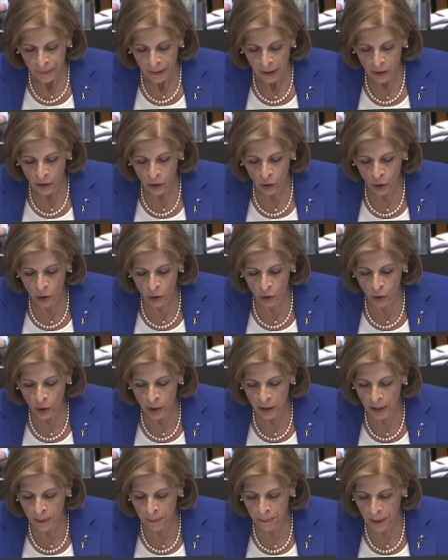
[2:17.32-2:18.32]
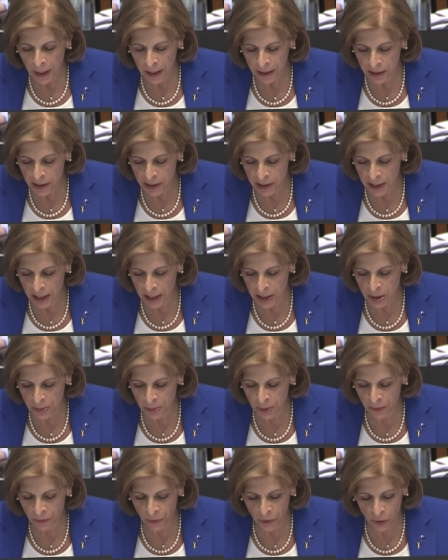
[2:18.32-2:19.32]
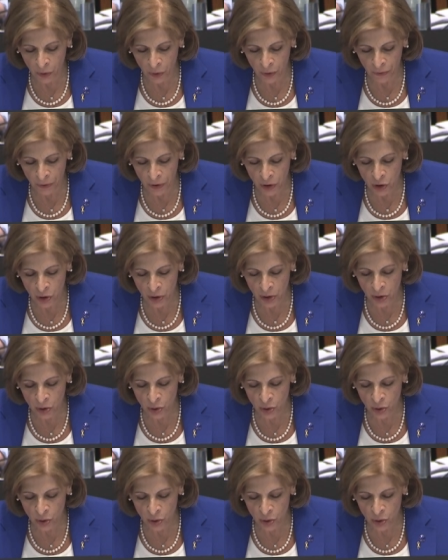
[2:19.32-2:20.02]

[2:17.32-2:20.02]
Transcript: The ongoing impact assessment for the revision is